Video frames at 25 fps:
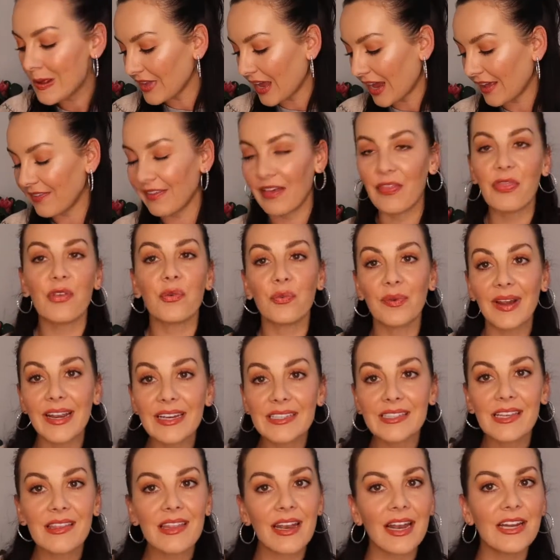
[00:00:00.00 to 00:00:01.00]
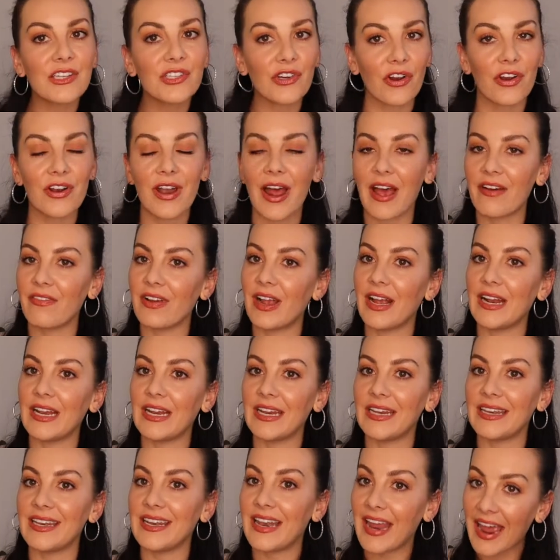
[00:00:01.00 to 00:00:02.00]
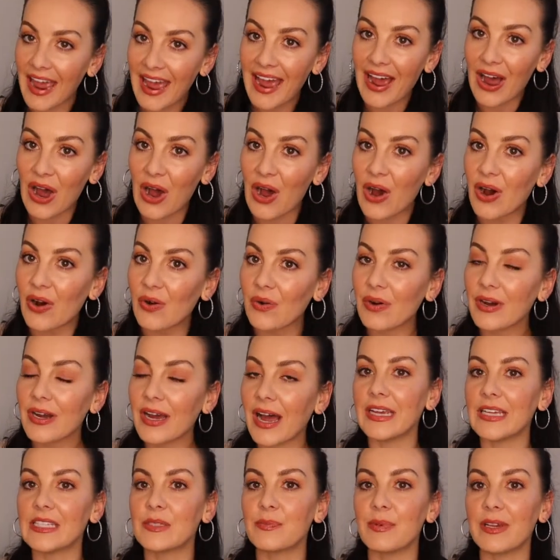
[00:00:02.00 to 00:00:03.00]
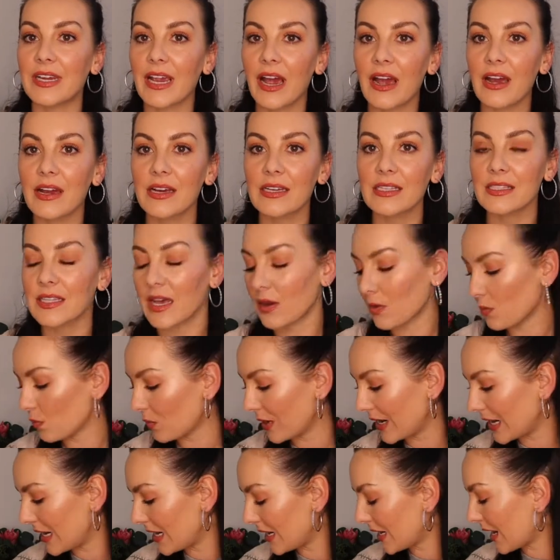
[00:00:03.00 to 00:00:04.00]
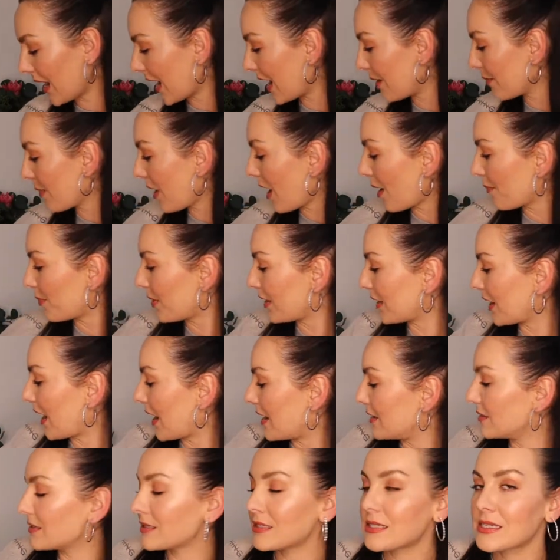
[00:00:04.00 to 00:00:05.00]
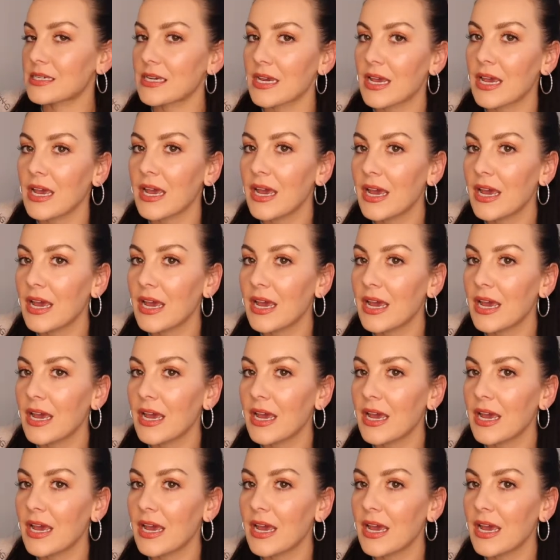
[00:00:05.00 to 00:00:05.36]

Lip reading: And then the reason that I don't have any now is because we came up against,